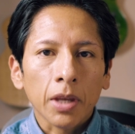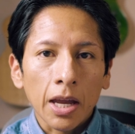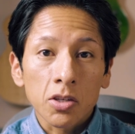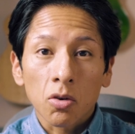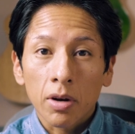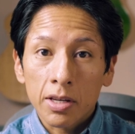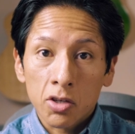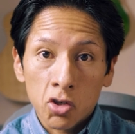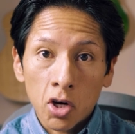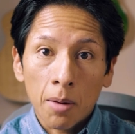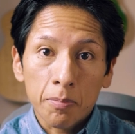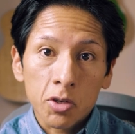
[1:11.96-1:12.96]
Okay, so let's
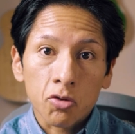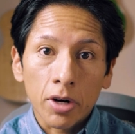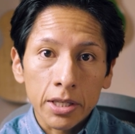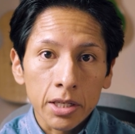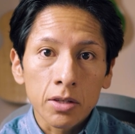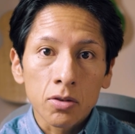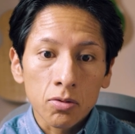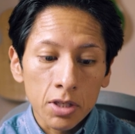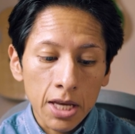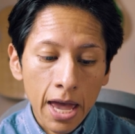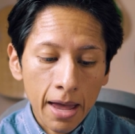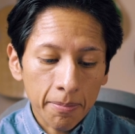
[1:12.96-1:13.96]
jump straight into
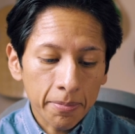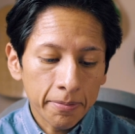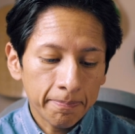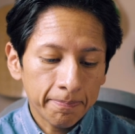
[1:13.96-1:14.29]
the app.